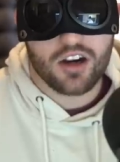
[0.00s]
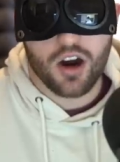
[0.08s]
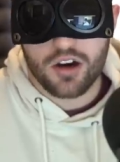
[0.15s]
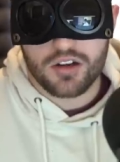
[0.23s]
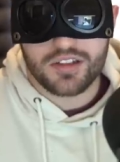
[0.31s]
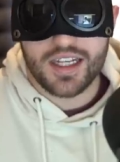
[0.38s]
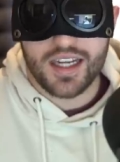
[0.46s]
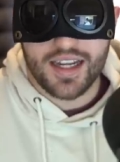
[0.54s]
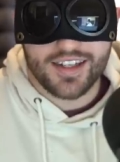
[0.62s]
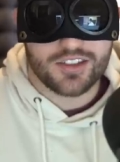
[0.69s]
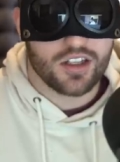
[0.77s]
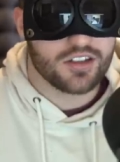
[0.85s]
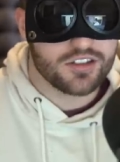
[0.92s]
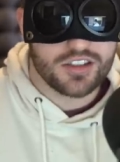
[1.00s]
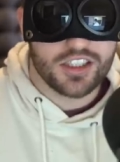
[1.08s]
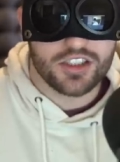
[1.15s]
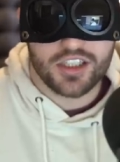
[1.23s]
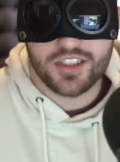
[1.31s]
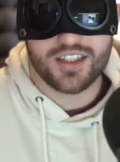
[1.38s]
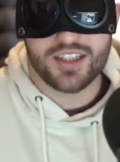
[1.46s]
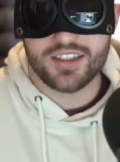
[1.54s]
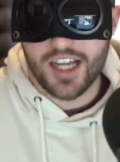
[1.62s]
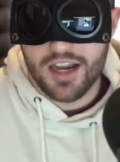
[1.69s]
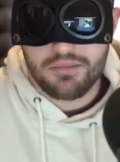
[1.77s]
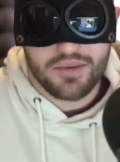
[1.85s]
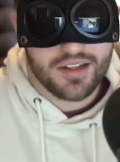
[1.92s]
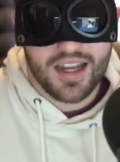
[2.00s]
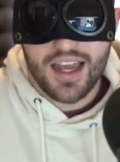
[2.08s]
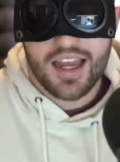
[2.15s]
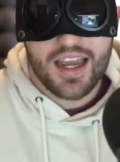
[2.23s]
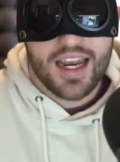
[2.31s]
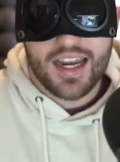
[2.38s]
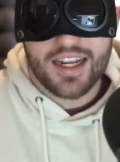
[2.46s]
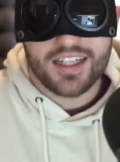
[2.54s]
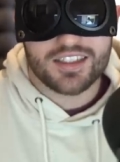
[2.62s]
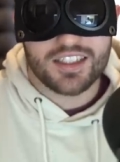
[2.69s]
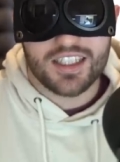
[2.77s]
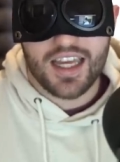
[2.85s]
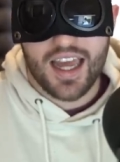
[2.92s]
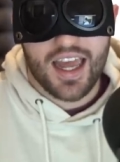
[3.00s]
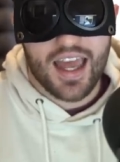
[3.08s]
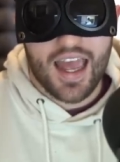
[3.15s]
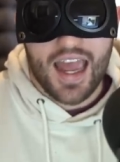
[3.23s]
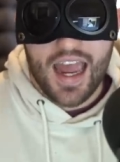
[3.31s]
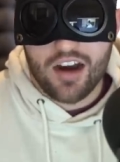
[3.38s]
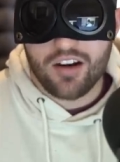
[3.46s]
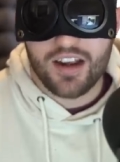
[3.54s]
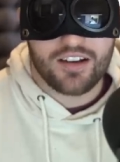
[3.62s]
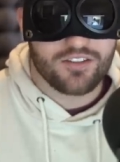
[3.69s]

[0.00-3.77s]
currently is honestly just a demon. He doesn't care how he